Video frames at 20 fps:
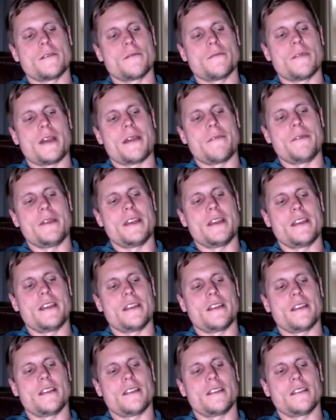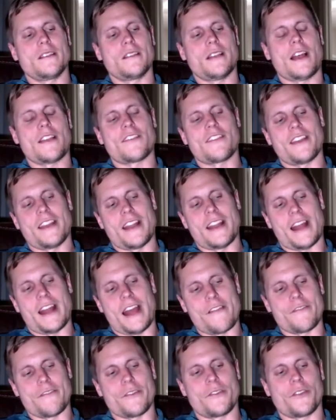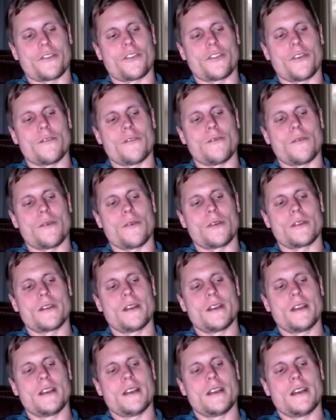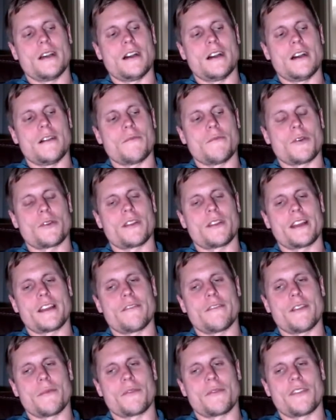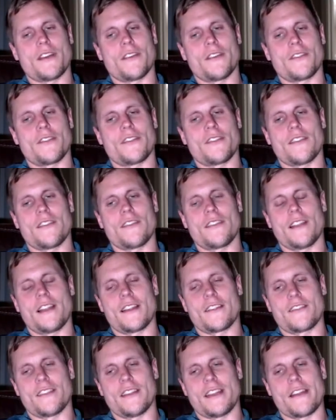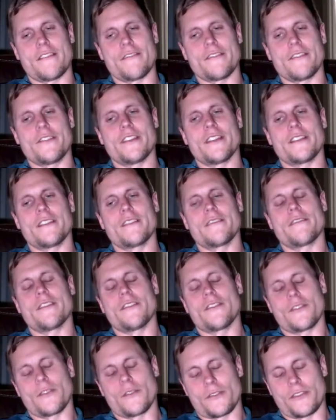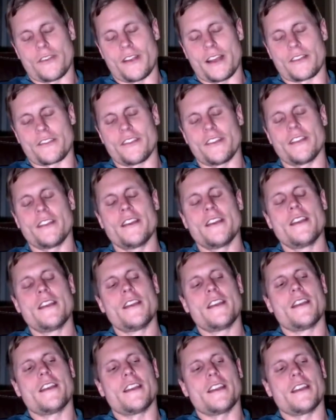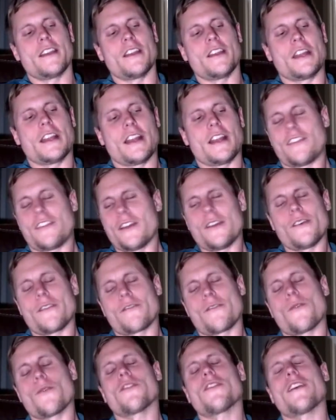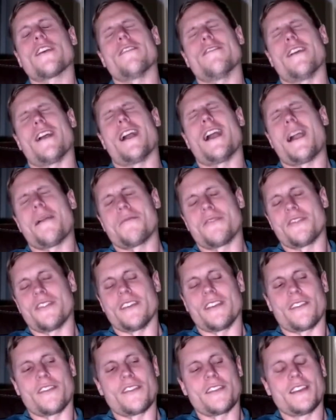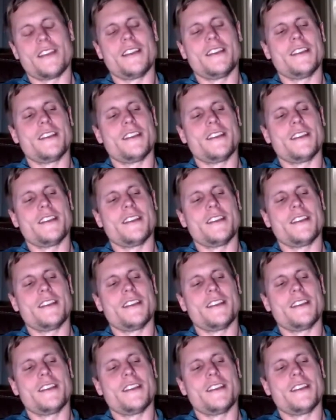may be less than average or so forth, or think of themselves as less than average in physical attraction, they still, of course, have options.